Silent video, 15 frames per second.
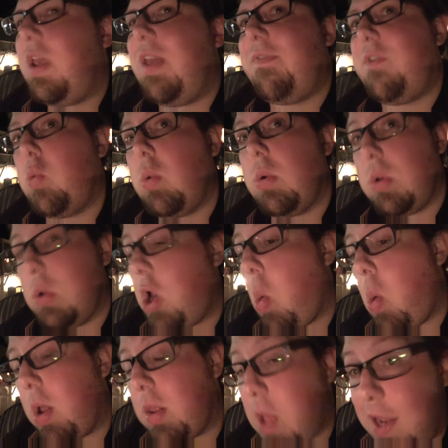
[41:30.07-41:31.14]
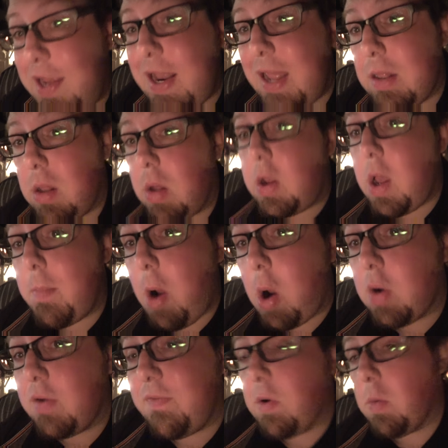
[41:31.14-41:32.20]
if you go online and look up
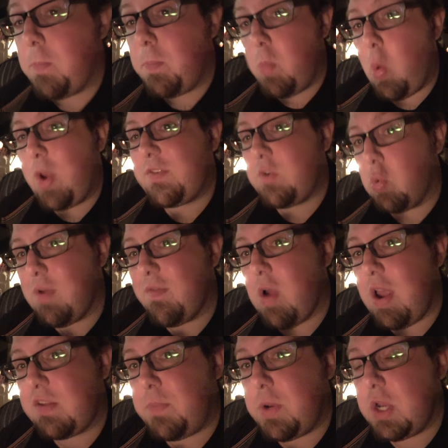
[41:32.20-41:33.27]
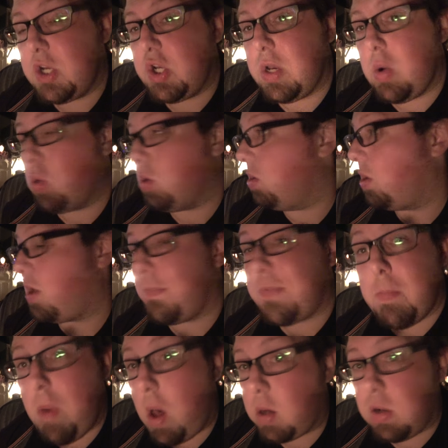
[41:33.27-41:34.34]
art for Western River Expedition or look up
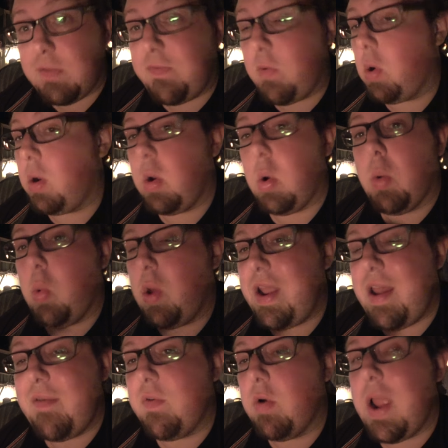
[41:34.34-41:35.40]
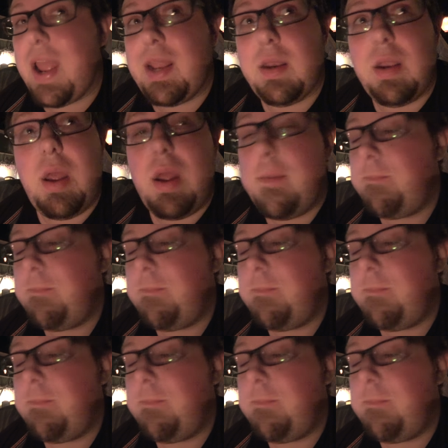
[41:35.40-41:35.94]
the model for it or whatever, and